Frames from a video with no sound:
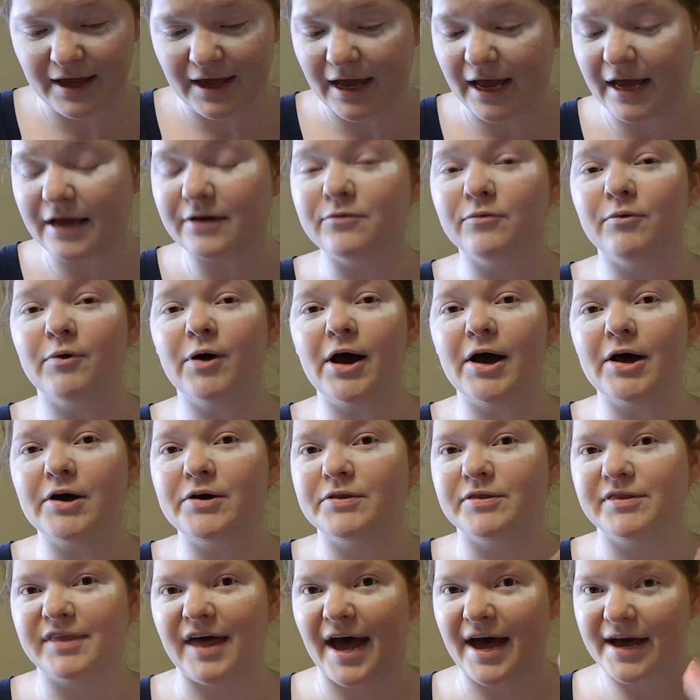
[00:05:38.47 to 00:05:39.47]
And
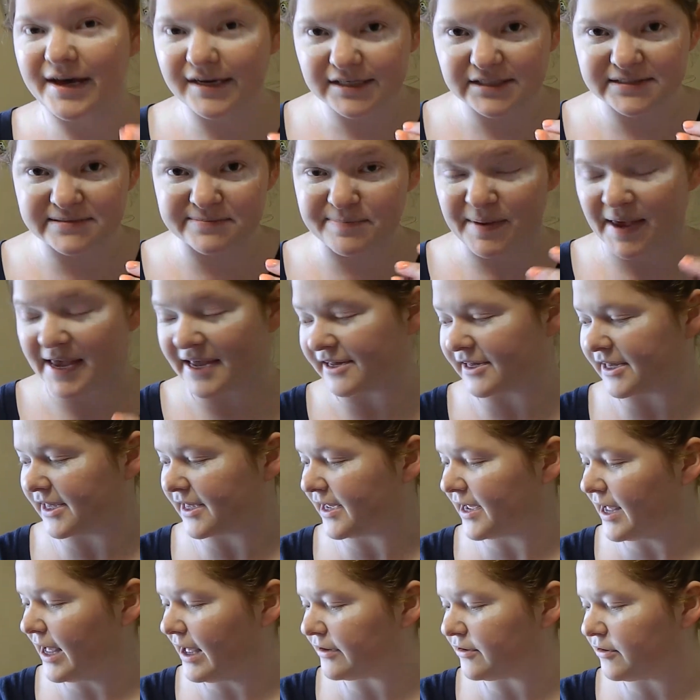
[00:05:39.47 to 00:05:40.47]
while that is
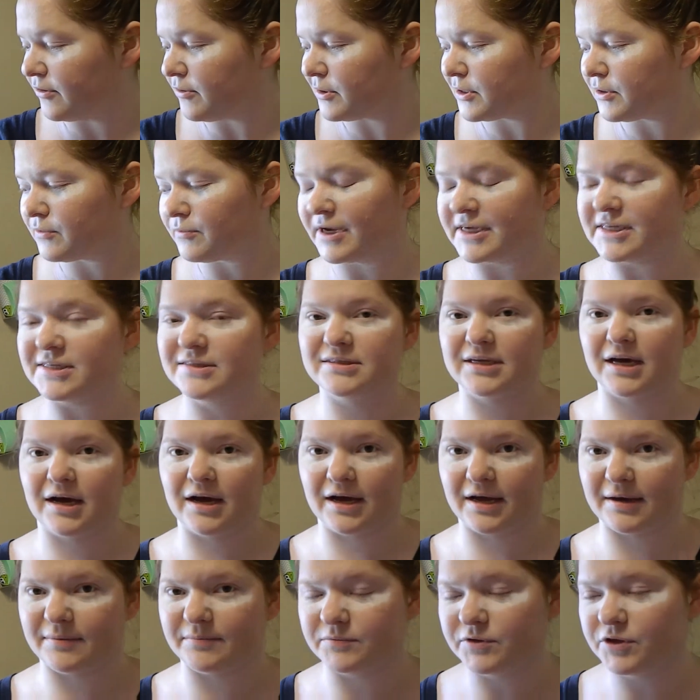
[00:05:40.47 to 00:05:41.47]
baking, I don't want to waste
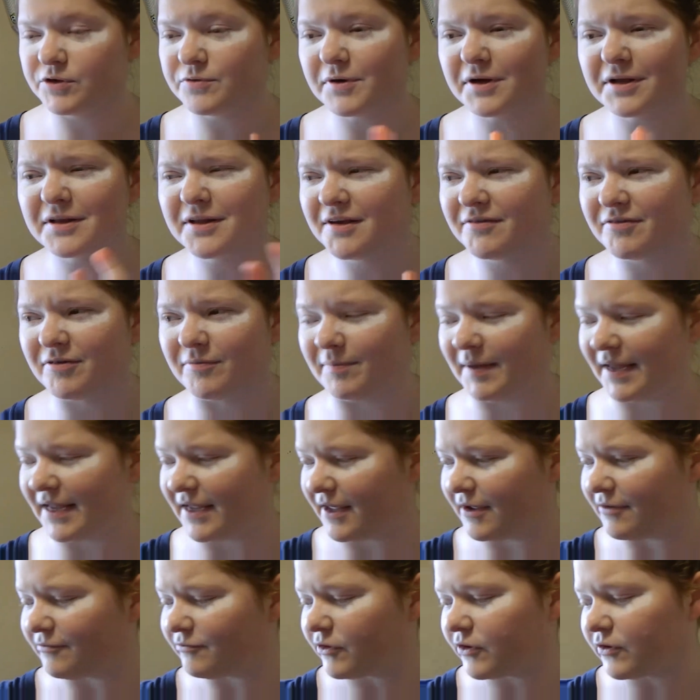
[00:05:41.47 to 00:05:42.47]
time. You want to leave it
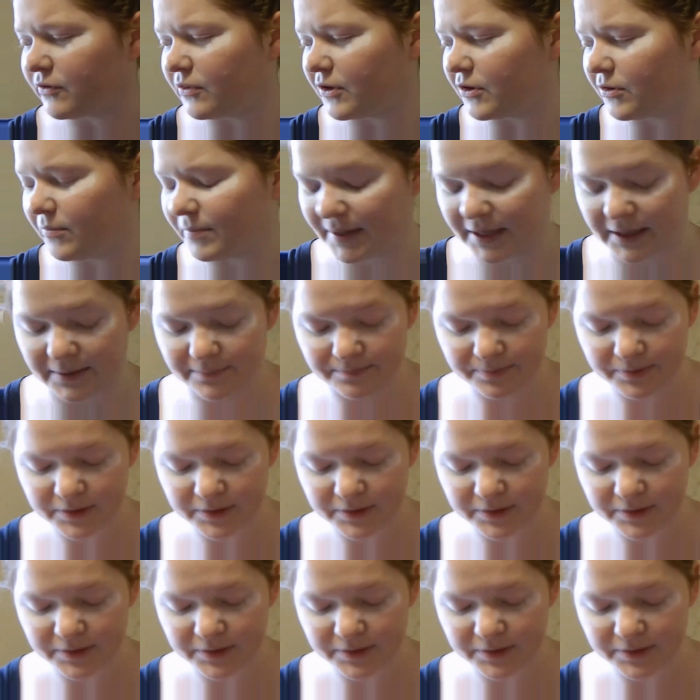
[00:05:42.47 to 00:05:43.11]
baking for a little bit.